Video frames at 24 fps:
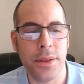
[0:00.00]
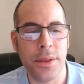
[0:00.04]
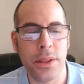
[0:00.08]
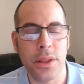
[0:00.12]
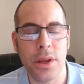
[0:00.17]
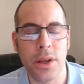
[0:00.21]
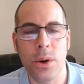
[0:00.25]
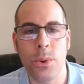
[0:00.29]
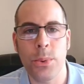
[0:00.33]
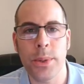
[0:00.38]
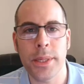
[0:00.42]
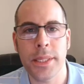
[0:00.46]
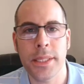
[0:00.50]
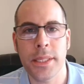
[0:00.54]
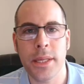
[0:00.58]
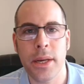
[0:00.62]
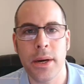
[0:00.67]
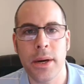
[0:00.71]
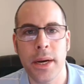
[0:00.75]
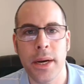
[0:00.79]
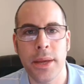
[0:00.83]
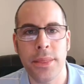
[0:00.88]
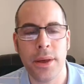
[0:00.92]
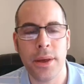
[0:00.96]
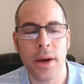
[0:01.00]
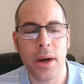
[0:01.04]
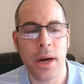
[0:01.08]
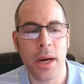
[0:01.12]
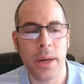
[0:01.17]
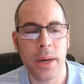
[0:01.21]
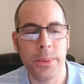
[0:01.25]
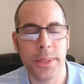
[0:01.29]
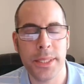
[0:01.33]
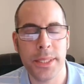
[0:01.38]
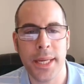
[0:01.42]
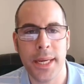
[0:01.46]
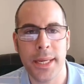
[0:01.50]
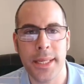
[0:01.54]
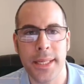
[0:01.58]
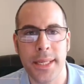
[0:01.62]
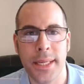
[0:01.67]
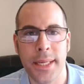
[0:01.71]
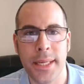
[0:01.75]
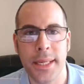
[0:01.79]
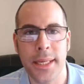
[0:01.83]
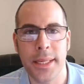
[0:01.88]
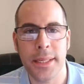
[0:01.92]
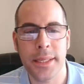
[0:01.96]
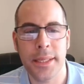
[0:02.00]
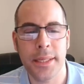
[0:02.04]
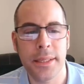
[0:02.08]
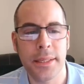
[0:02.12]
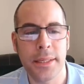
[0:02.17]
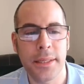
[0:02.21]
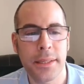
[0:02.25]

The low was 9, the high was 18.